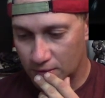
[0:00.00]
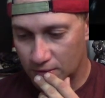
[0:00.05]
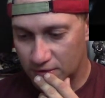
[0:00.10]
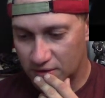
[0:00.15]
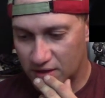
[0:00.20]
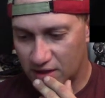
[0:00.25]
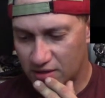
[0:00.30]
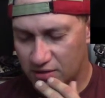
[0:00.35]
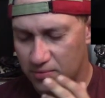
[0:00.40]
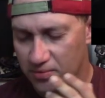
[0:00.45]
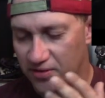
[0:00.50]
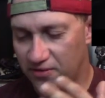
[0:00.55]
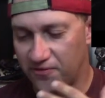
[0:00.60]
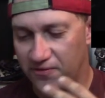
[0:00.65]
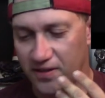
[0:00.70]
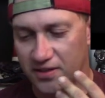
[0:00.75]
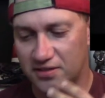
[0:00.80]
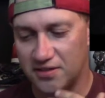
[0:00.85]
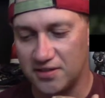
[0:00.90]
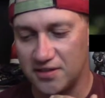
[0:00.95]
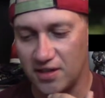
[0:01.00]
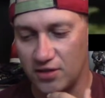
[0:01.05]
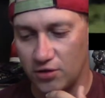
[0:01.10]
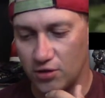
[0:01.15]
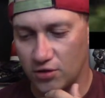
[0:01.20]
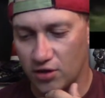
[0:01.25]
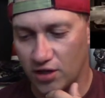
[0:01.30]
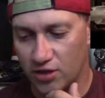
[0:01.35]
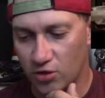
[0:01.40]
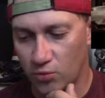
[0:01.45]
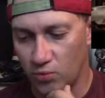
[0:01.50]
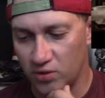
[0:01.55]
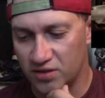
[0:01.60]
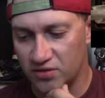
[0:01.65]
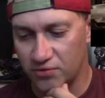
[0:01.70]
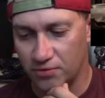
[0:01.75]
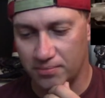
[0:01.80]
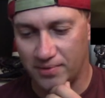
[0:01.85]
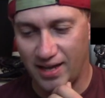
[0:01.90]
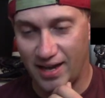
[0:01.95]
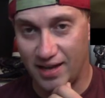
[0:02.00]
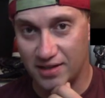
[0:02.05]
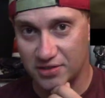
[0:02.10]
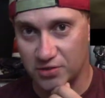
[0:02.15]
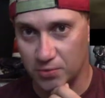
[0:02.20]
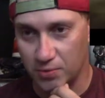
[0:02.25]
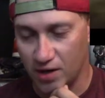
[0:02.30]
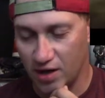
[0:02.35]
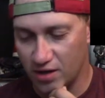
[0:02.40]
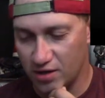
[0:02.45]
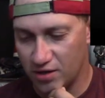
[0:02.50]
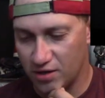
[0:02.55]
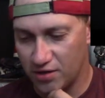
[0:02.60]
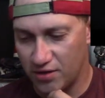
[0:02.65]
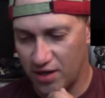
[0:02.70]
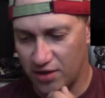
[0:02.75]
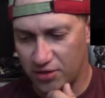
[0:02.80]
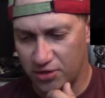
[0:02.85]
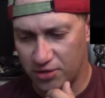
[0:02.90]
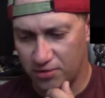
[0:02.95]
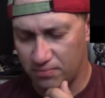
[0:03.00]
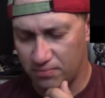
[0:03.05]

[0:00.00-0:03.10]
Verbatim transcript: Those kids with the faces, they look like the ones from Castle Rock, that